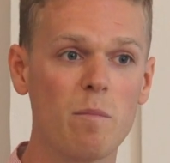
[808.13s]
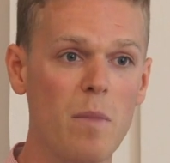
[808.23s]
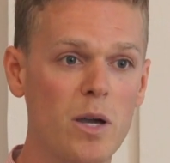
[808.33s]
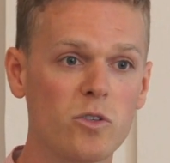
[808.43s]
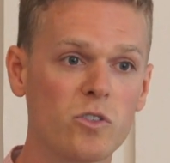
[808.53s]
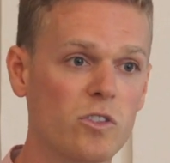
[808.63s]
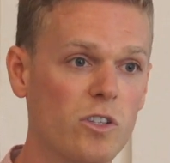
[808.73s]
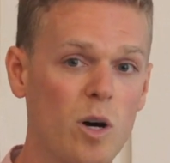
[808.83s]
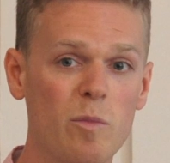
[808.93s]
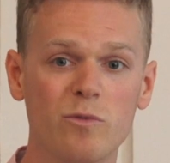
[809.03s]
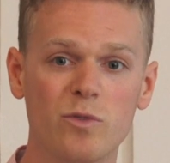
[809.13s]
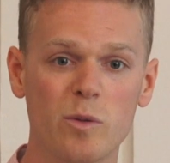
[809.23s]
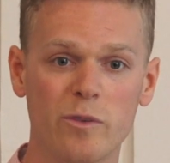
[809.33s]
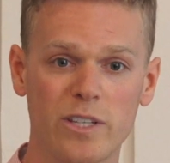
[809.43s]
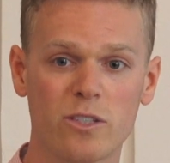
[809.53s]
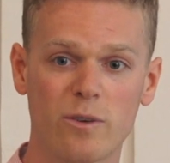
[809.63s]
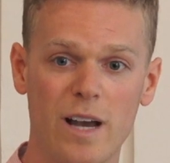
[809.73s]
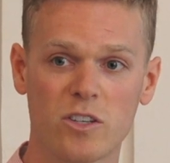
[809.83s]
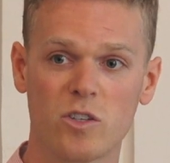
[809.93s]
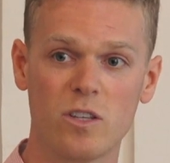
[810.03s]
most common form of
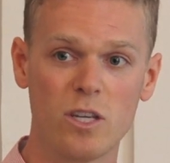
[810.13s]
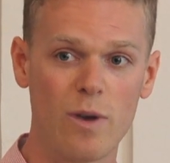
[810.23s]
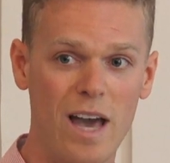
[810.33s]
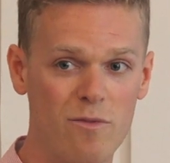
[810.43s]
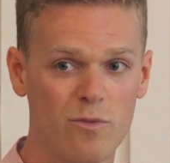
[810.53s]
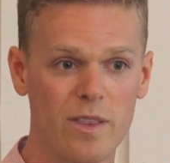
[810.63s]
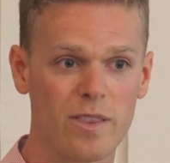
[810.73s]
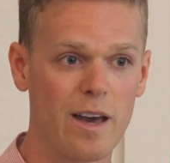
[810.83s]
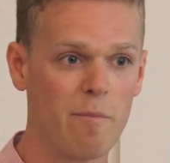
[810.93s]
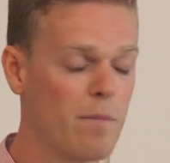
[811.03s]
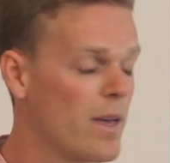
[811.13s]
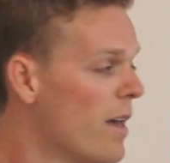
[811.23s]
interaction that you have with them.